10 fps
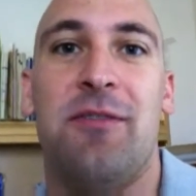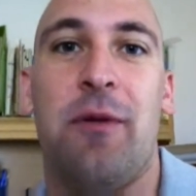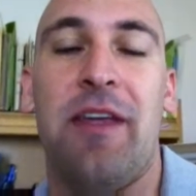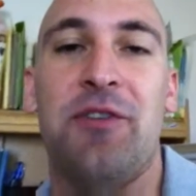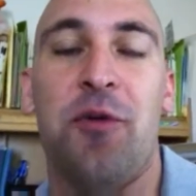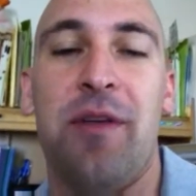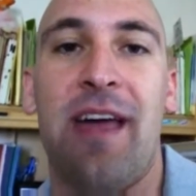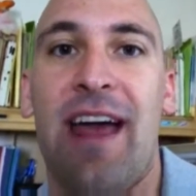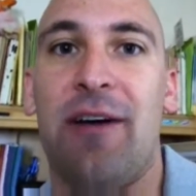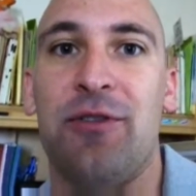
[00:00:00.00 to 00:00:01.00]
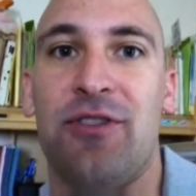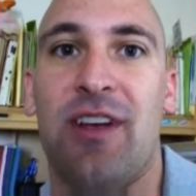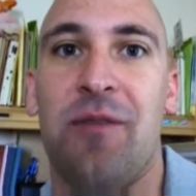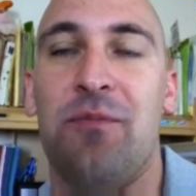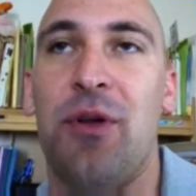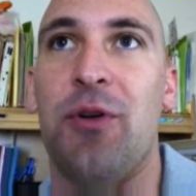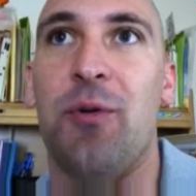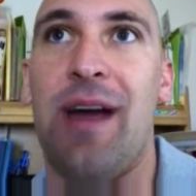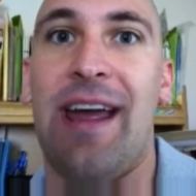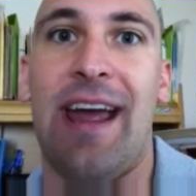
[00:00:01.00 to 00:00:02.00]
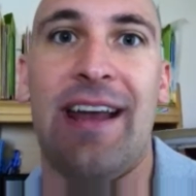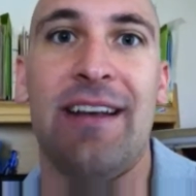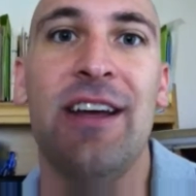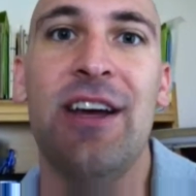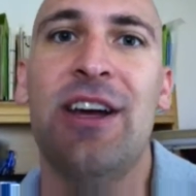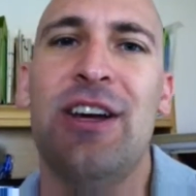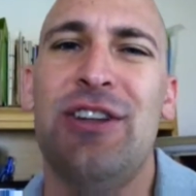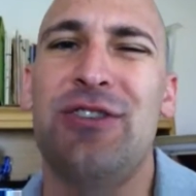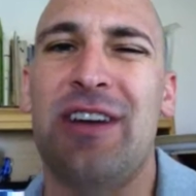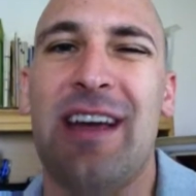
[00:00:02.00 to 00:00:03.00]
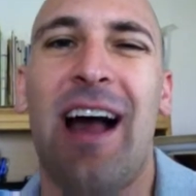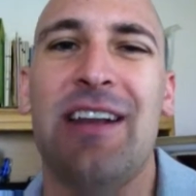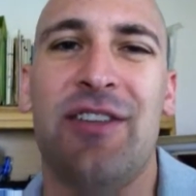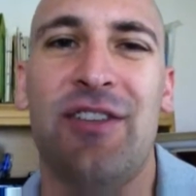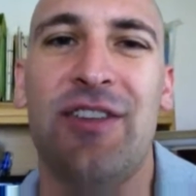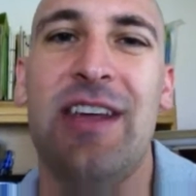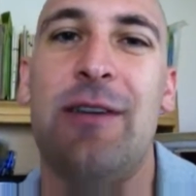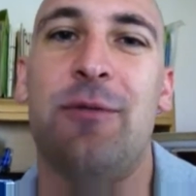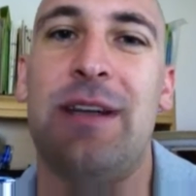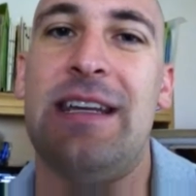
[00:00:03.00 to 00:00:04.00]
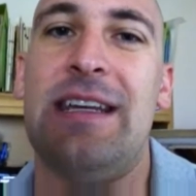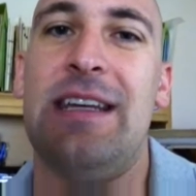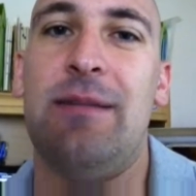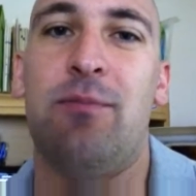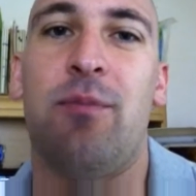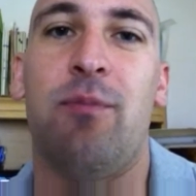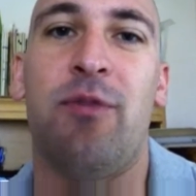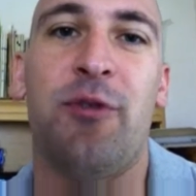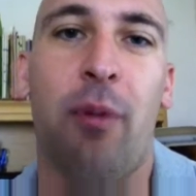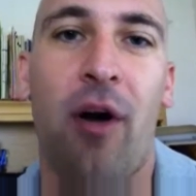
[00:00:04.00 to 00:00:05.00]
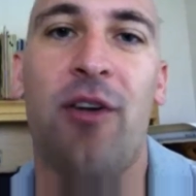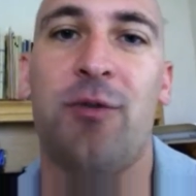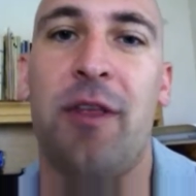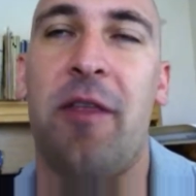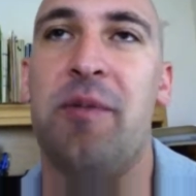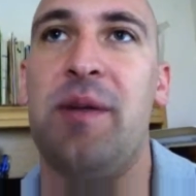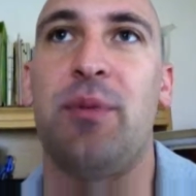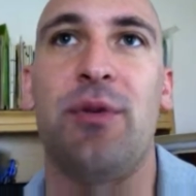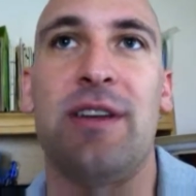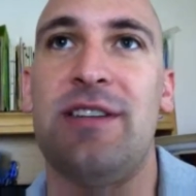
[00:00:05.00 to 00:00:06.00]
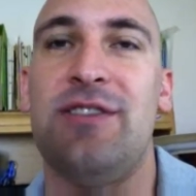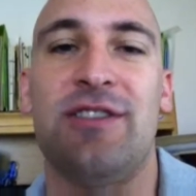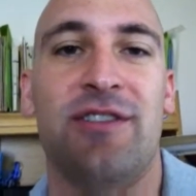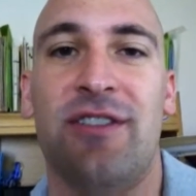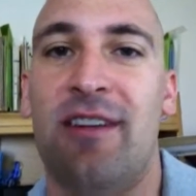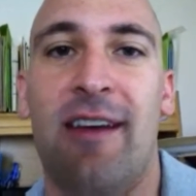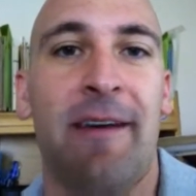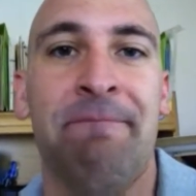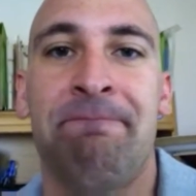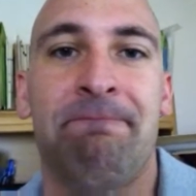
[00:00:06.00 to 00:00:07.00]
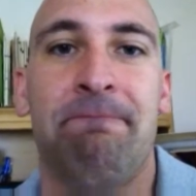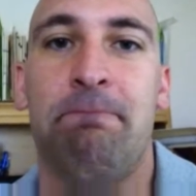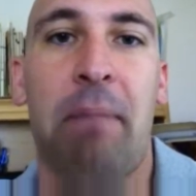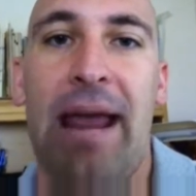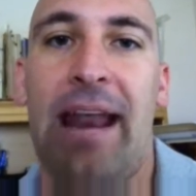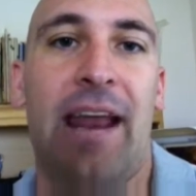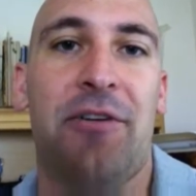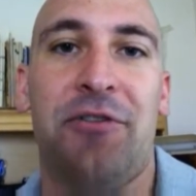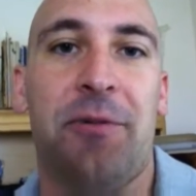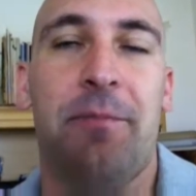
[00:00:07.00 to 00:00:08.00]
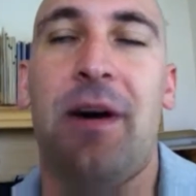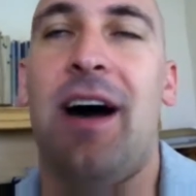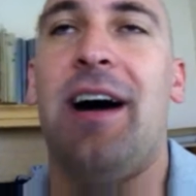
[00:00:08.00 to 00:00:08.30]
when they told me that, I was kind of blown away, and you can kind of see it when he spars with other people. He just manhandles them.